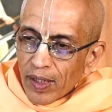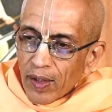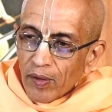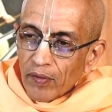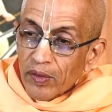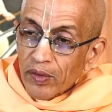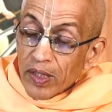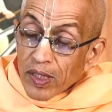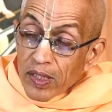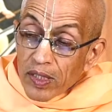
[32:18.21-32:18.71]

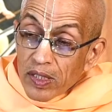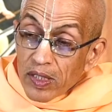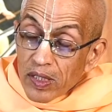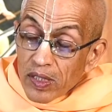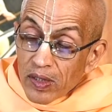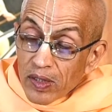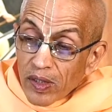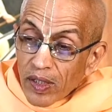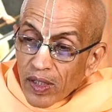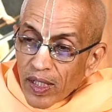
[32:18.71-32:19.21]
Now,
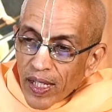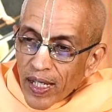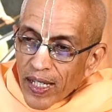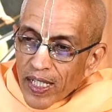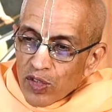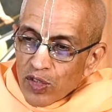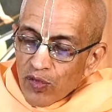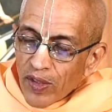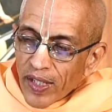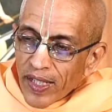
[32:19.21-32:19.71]
this,
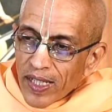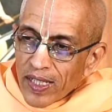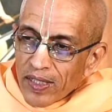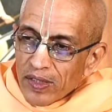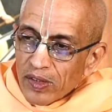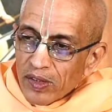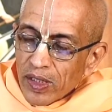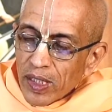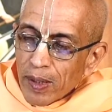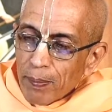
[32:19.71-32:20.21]
as far
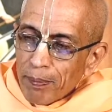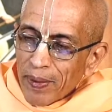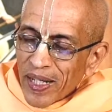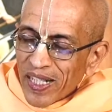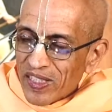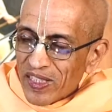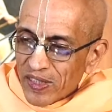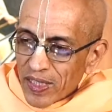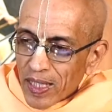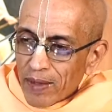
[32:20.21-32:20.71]
as
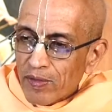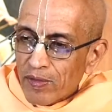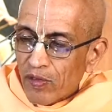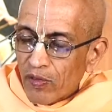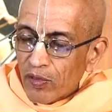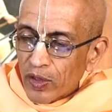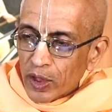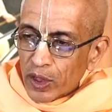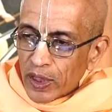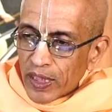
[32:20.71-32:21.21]
the
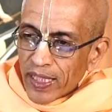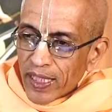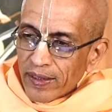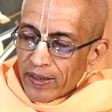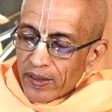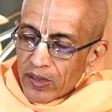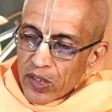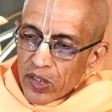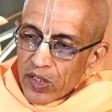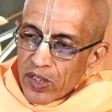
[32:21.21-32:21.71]
pastimes of
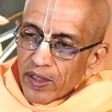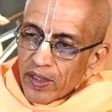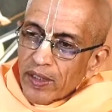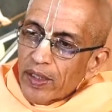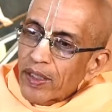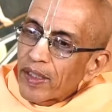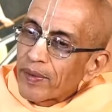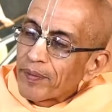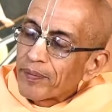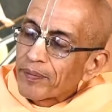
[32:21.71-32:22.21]
Krishna are
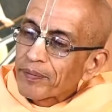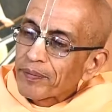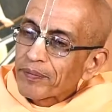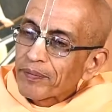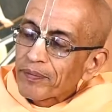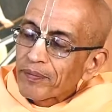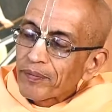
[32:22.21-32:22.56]
concerned,